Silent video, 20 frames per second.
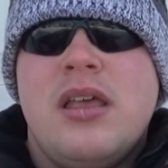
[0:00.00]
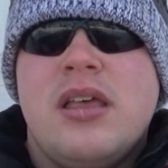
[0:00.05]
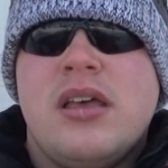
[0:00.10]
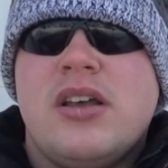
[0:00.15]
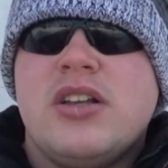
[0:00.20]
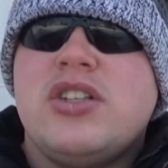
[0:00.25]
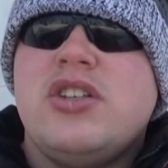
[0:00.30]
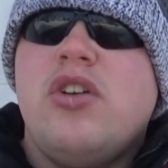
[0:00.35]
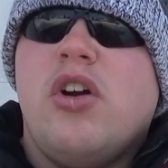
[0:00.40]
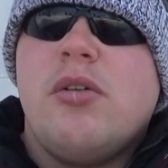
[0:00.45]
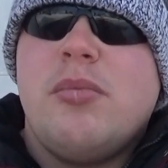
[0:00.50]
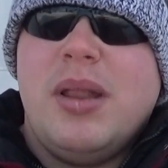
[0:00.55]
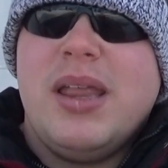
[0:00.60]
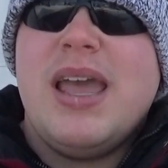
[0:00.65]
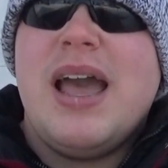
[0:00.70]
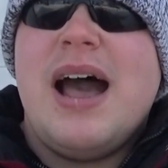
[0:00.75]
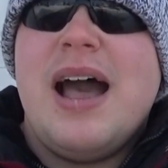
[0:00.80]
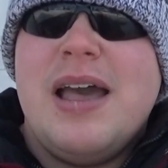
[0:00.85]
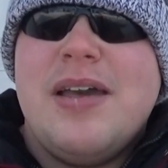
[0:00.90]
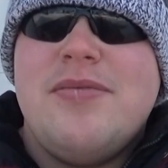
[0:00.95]
because
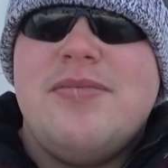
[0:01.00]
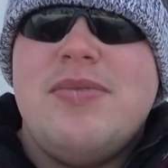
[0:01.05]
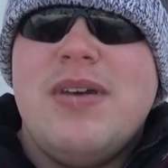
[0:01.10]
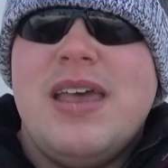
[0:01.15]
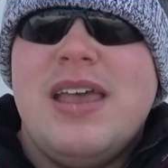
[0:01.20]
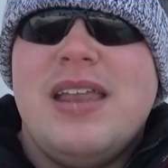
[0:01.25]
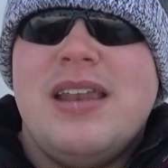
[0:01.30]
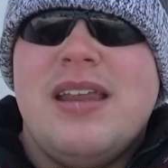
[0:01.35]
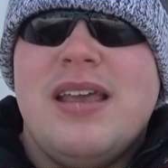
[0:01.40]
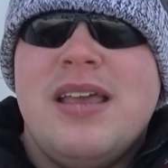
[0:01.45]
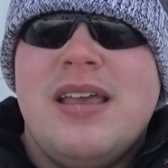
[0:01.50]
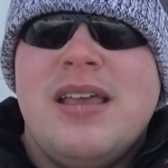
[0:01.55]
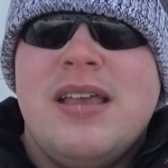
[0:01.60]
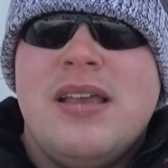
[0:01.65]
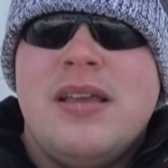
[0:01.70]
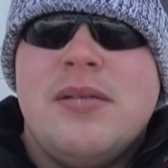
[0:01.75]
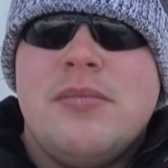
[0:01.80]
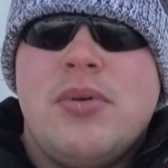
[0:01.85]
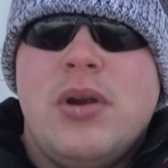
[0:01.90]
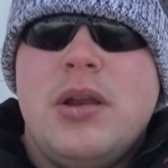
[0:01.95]
normally I've been
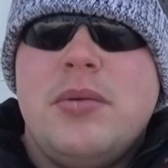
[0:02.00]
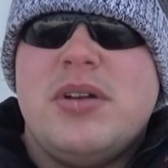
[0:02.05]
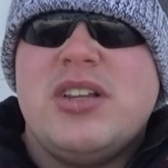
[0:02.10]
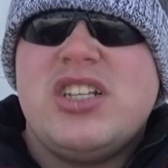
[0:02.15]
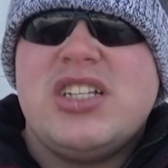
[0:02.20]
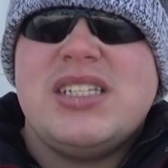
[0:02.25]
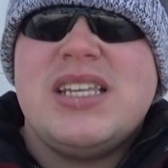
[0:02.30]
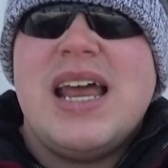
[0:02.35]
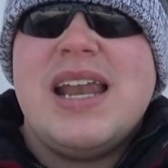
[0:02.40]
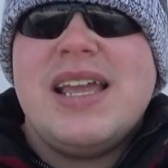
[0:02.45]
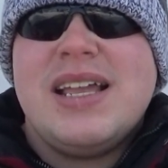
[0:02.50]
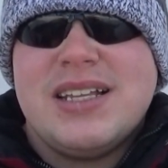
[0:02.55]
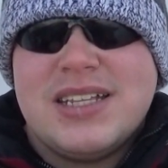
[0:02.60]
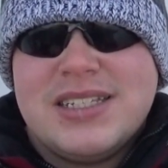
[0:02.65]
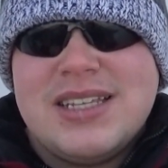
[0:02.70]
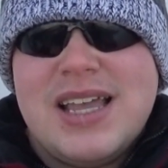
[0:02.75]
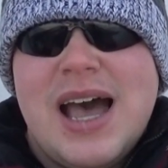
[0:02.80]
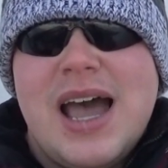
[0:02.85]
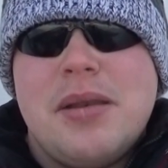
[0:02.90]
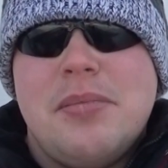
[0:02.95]
pretty much setting
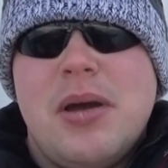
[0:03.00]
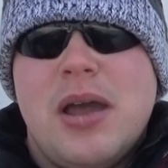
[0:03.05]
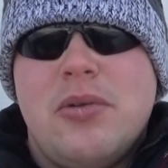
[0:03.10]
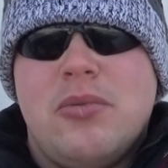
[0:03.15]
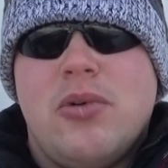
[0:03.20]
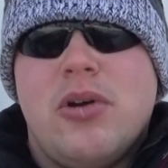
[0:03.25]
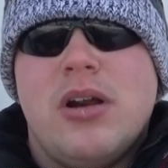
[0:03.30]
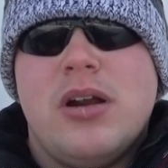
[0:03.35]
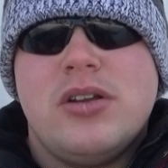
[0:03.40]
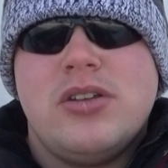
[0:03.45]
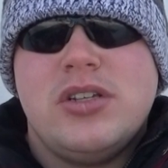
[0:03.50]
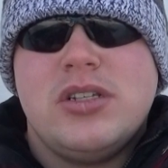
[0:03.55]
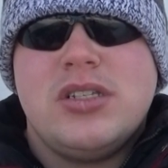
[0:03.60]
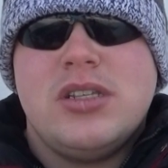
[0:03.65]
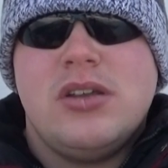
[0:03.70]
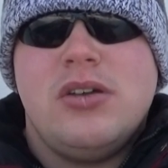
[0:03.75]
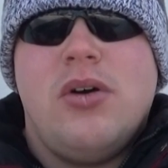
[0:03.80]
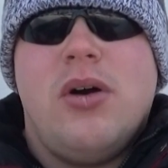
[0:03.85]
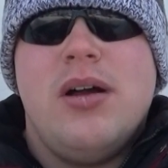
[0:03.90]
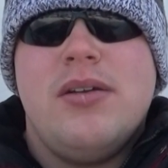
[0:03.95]
aside my work just
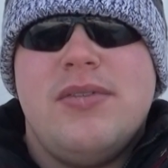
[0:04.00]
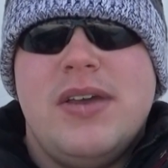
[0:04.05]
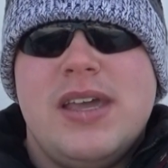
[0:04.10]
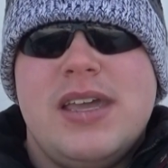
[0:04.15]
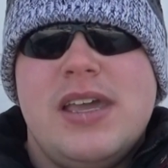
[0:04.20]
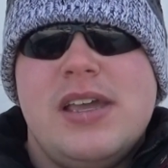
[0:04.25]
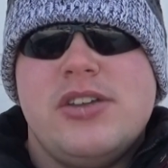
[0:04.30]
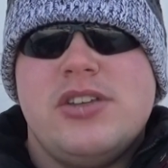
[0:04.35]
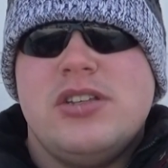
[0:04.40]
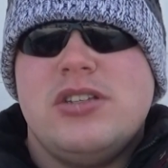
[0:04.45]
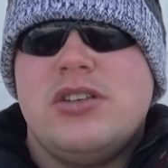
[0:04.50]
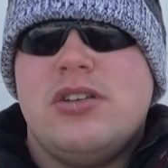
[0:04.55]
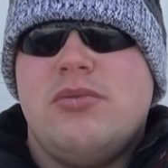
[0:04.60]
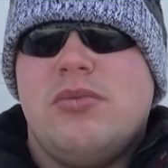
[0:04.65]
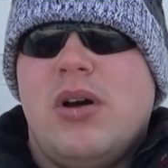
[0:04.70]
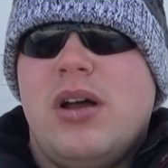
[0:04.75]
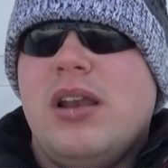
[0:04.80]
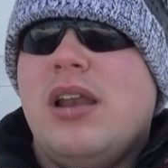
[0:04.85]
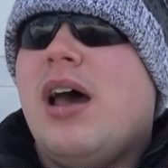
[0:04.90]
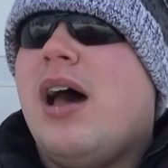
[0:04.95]
to go on vacations and
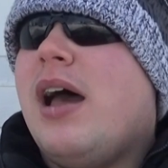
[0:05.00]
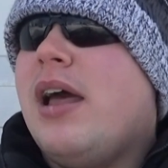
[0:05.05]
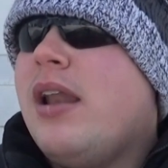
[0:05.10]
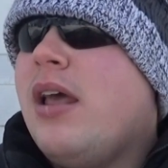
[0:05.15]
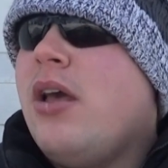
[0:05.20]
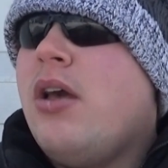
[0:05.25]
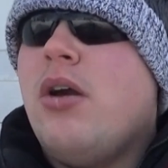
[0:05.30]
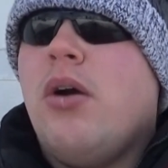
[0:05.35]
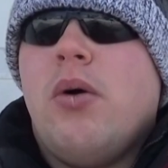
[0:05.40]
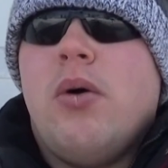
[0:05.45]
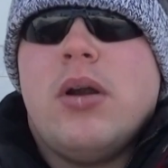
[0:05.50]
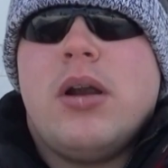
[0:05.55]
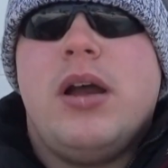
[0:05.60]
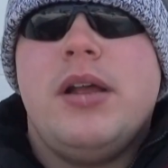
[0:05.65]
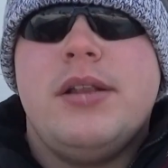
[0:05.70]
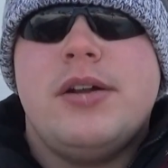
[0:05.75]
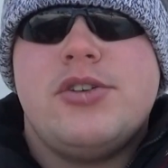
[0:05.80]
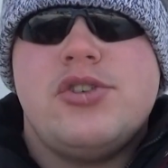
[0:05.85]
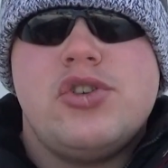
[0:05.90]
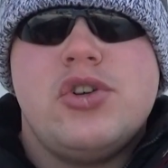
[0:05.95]
whatnot, or
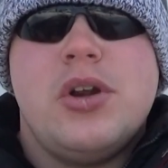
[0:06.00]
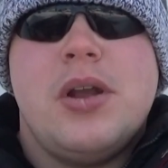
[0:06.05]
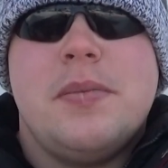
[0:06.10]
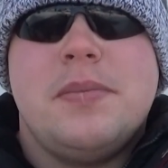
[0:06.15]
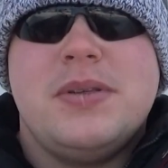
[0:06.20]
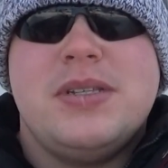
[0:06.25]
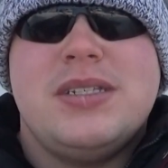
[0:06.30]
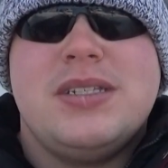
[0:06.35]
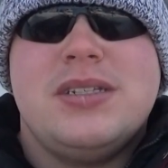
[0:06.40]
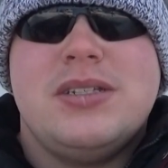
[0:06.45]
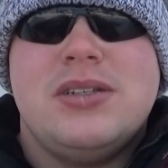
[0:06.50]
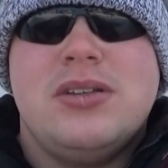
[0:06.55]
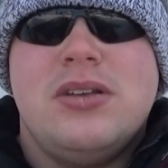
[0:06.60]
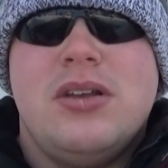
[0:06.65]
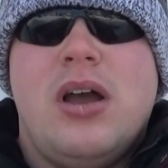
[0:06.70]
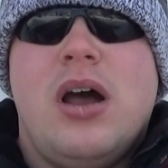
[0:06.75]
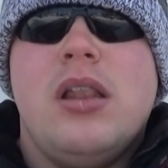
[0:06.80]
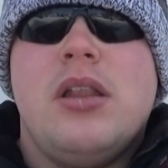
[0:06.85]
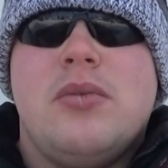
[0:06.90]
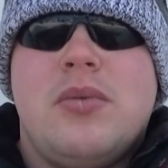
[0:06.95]
other trips
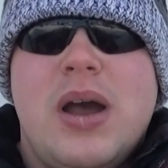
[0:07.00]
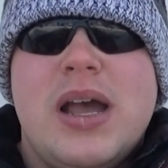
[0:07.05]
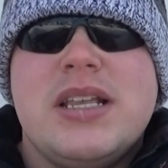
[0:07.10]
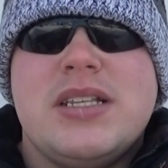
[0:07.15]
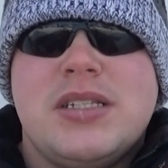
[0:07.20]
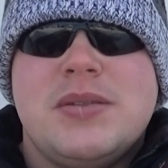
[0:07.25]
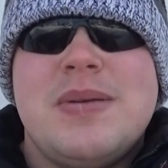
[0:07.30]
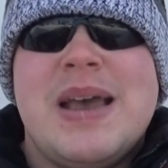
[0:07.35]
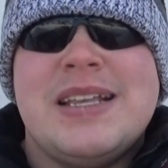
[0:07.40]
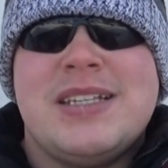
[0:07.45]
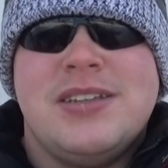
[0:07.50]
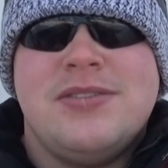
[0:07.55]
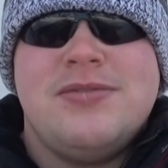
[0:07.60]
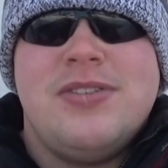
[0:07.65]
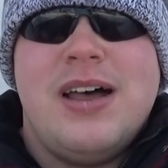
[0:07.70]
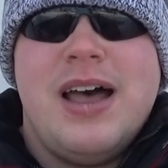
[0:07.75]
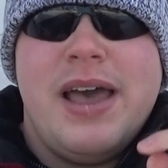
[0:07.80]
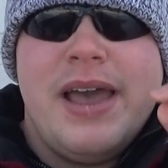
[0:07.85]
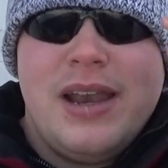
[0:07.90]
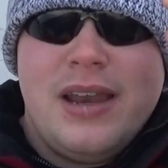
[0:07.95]
otherwise
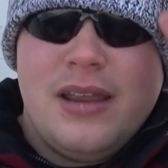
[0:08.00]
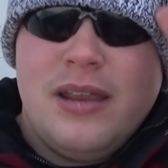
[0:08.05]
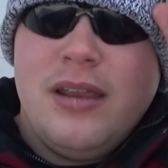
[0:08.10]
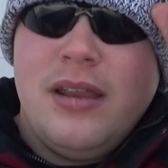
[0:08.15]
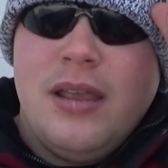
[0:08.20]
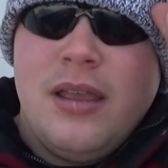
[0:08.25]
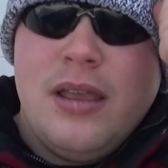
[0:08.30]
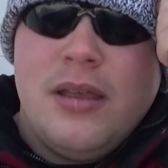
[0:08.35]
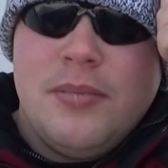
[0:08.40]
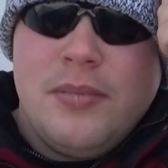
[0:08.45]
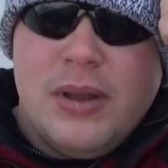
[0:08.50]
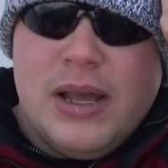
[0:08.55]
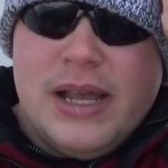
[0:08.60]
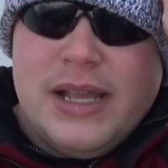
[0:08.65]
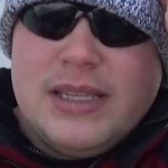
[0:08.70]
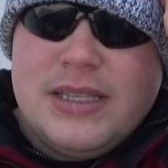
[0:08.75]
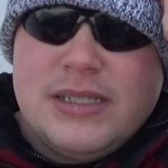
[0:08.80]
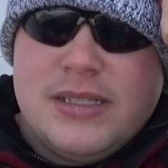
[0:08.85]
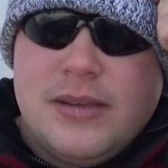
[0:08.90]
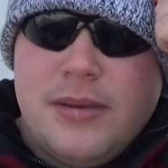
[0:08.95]
specified,
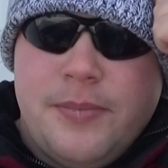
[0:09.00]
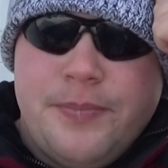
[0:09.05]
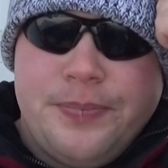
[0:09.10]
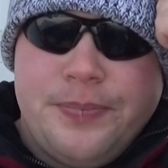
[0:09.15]
but